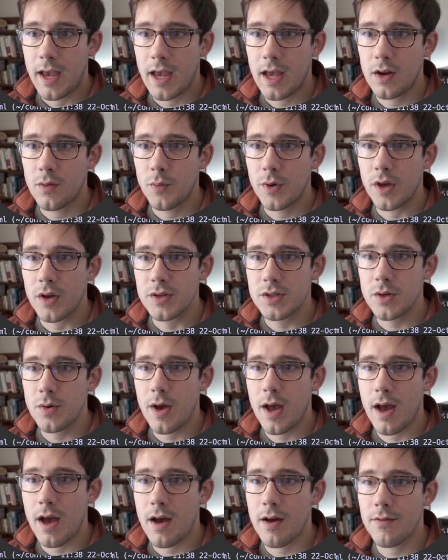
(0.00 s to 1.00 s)
And we also
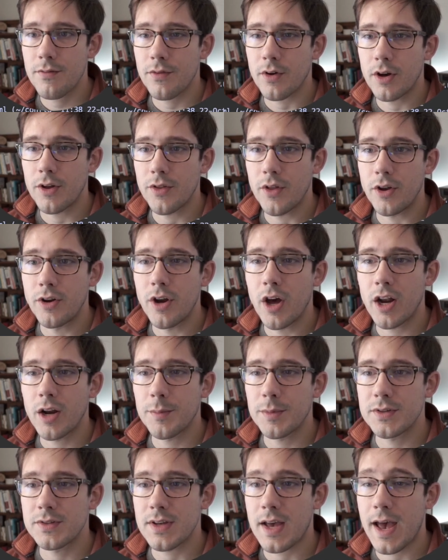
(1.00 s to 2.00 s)
have
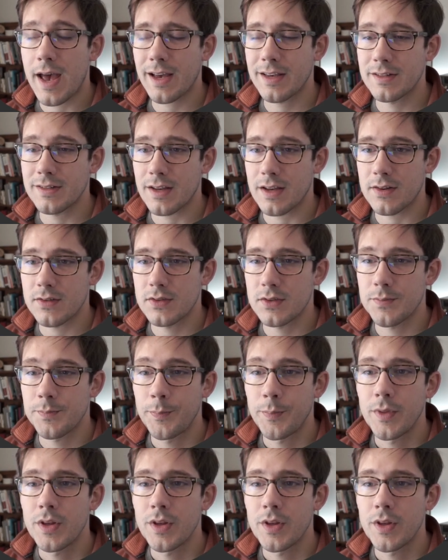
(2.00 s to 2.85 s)
anonymous access.